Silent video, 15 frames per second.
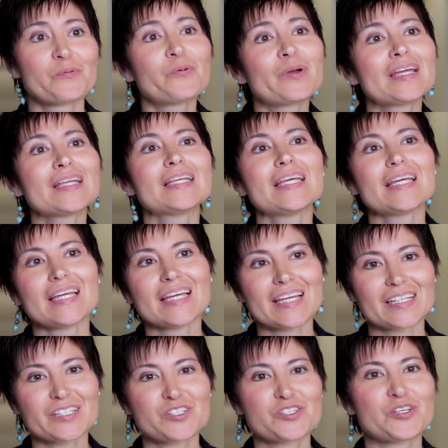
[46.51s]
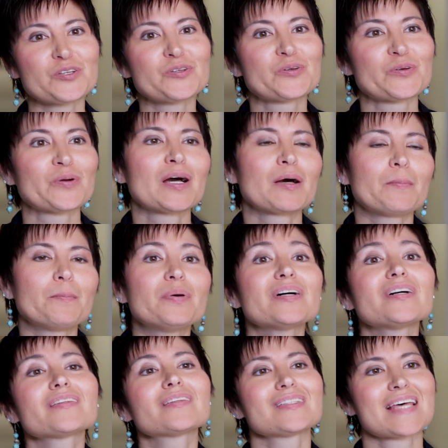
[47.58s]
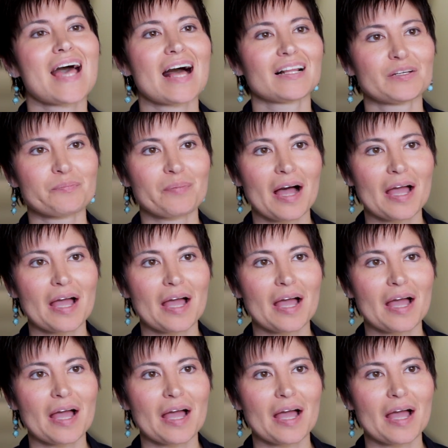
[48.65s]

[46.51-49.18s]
We need to build the talent